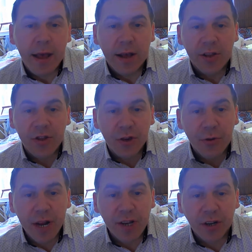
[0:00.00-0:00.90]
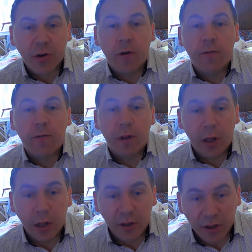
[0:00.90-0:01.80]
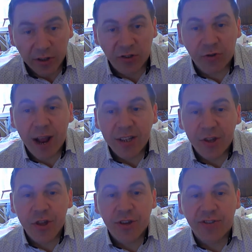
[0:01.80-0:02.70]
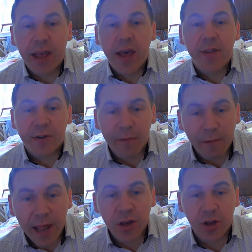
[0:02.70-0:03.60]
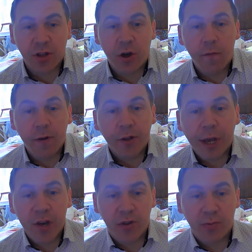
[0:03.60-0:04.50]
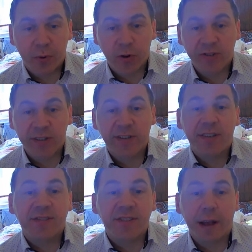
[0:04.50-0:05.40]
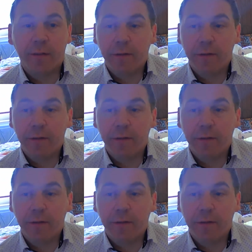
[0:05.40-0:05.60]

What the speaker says: generating of strategies and reflection of educational process itself.